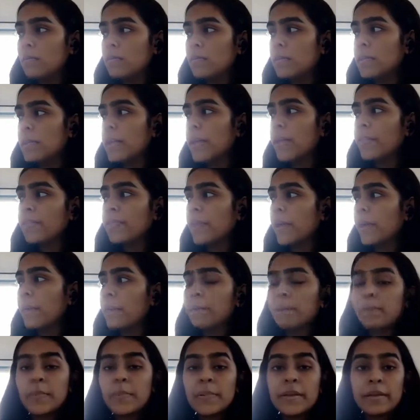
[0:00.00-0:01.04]
let
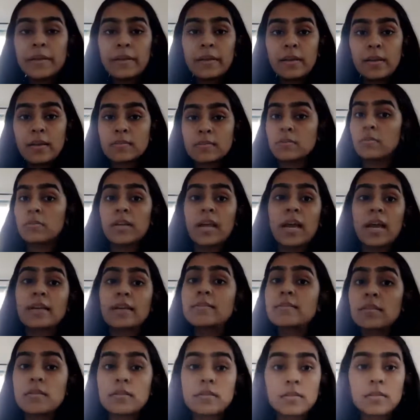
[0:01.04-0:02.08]
them pay lesser
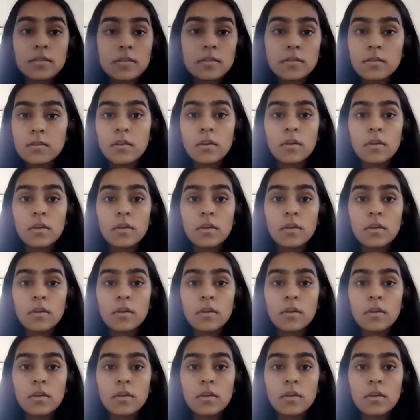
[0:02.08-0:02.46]
taxes.